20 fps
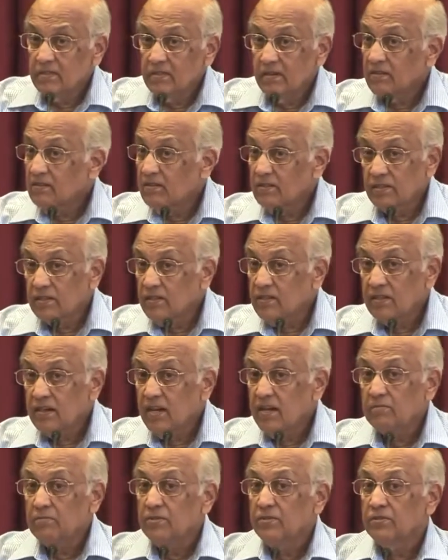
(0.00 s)
not the
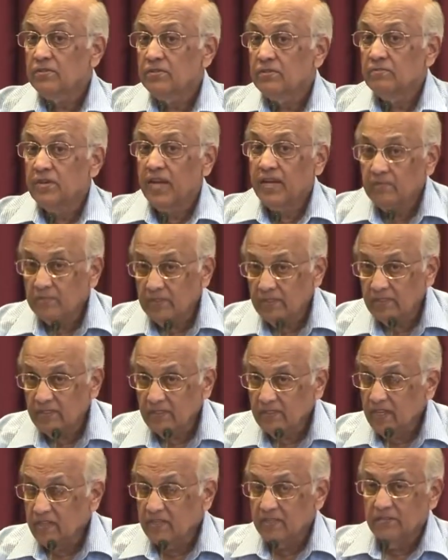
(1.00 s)
39 books of the Bible,
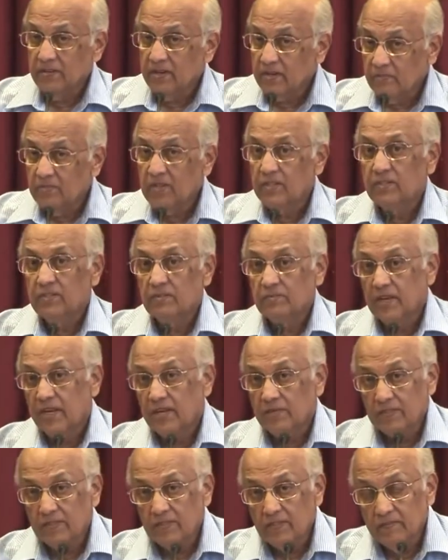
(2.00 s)
that's very much the
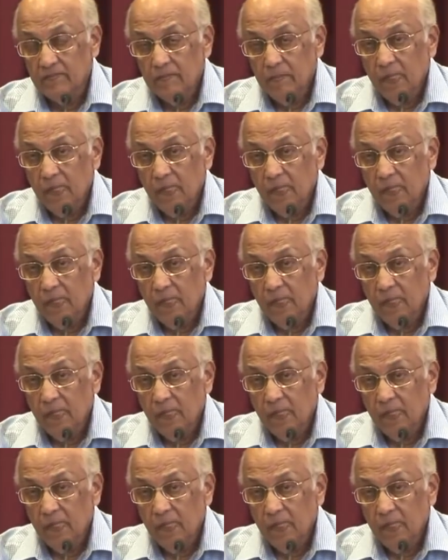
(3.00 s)
Bible,